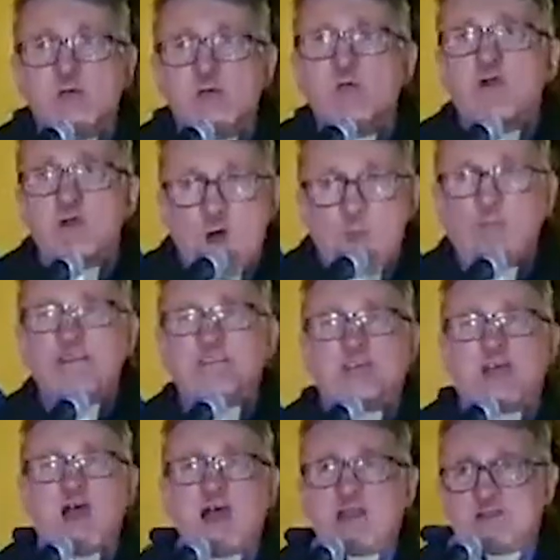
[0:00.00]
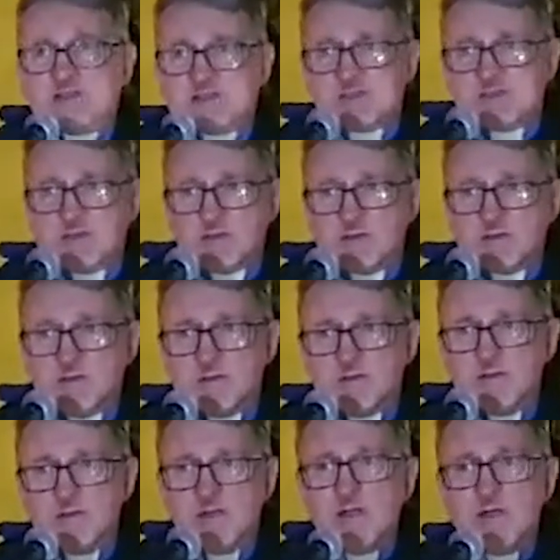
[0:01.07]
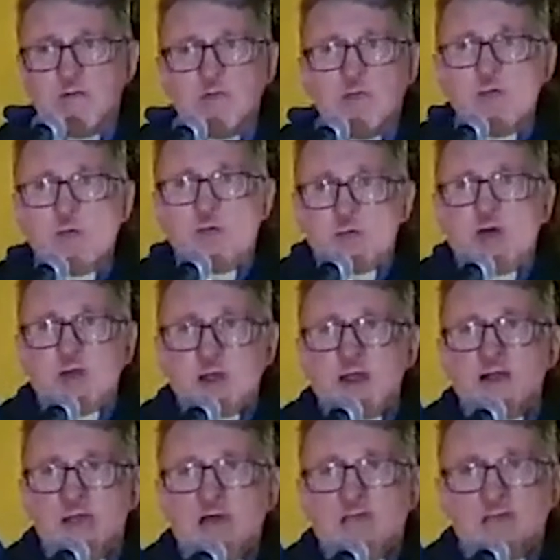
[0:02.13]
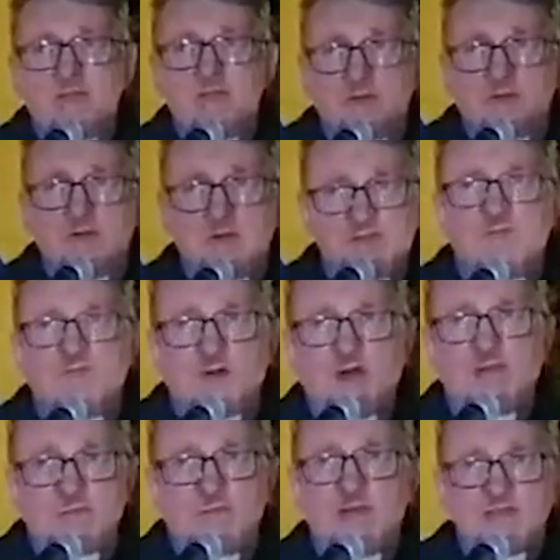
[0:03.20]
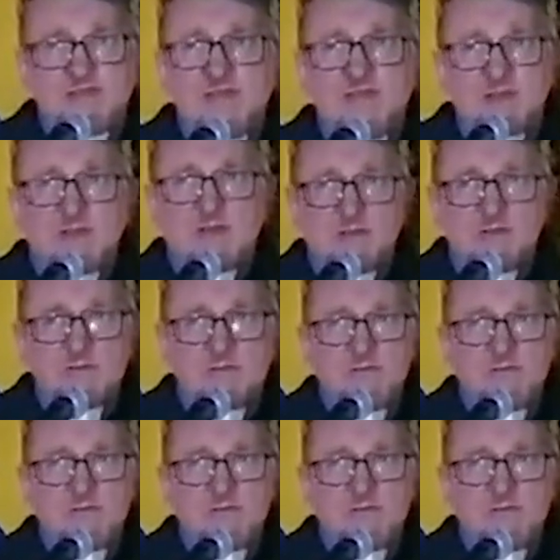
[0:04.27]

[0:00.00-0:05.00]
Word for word: We will not be silenced, but we will not allow them to crucify the messenger.